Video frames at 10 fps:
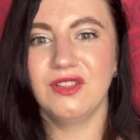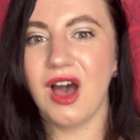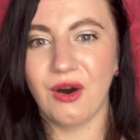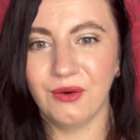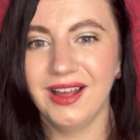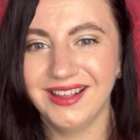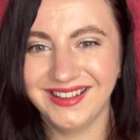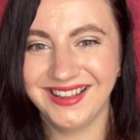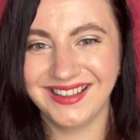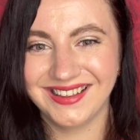No.
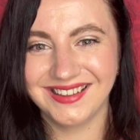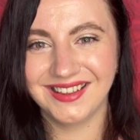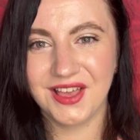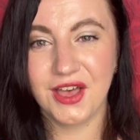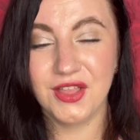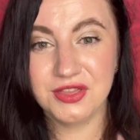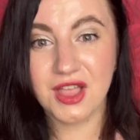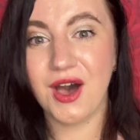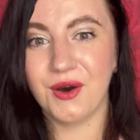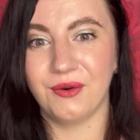
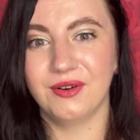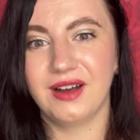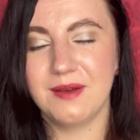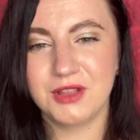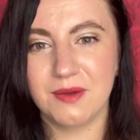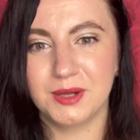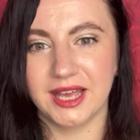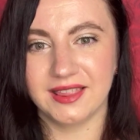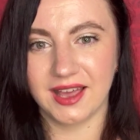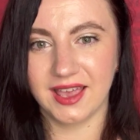No, I'm not
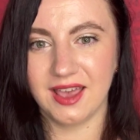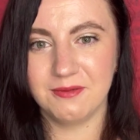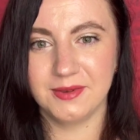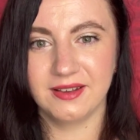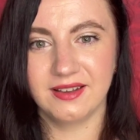playing that game.